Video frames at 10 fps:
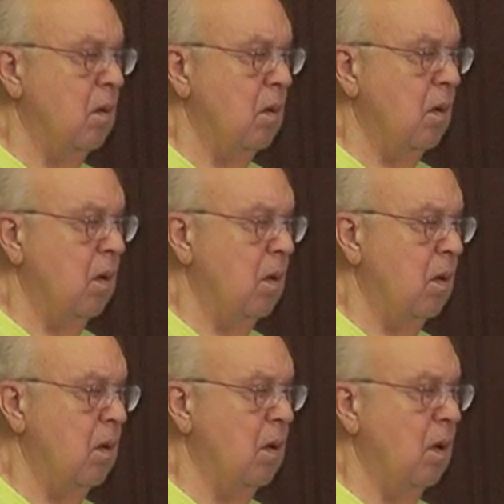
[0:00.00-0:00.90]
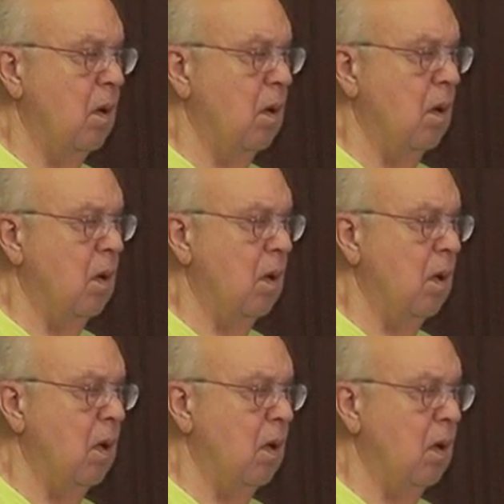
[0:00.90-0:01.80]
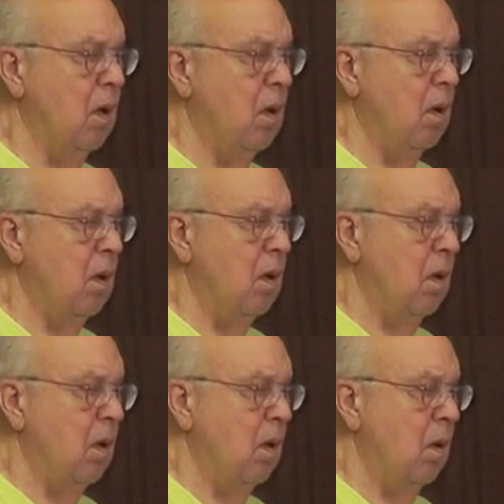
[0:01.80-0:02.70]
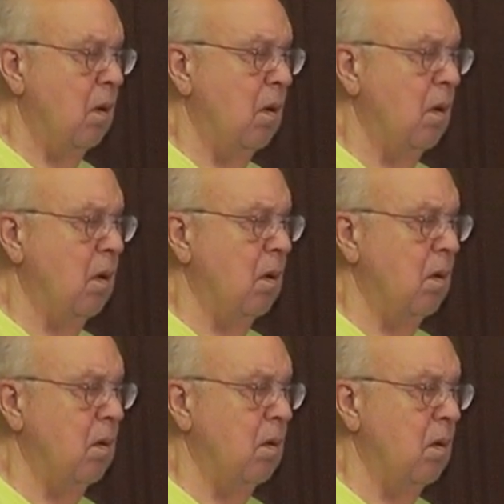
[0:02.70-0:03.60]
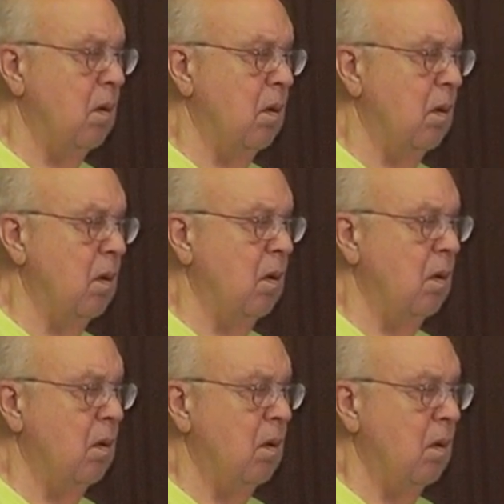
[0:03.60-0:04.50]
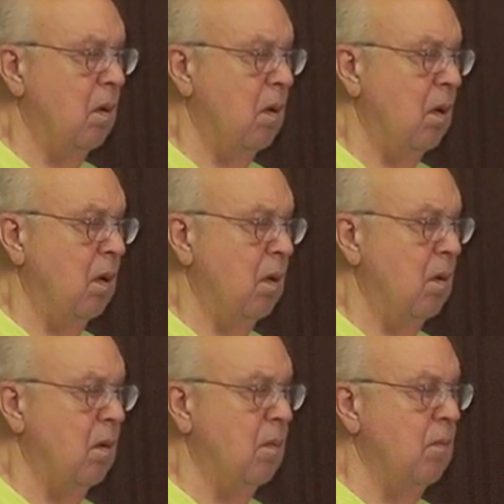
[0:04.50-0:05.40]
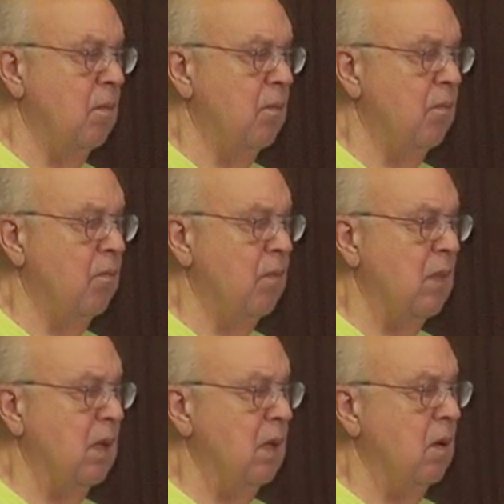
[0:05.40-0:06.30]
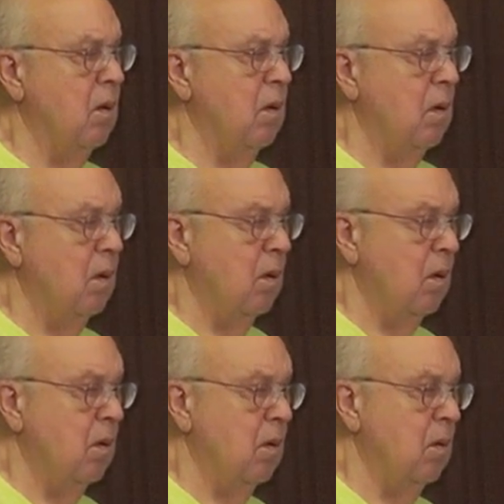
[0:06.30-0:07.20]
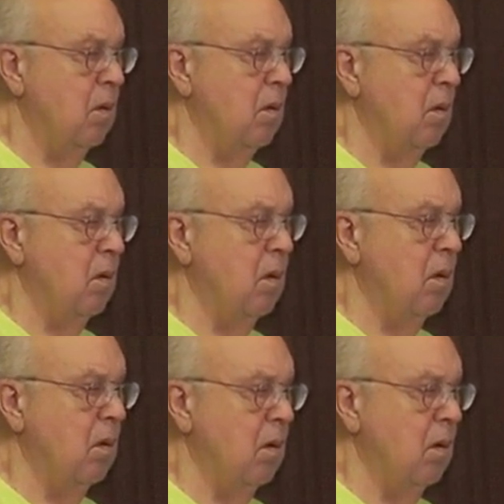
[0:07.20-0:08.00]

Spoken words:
No words are spoken by the person on screen.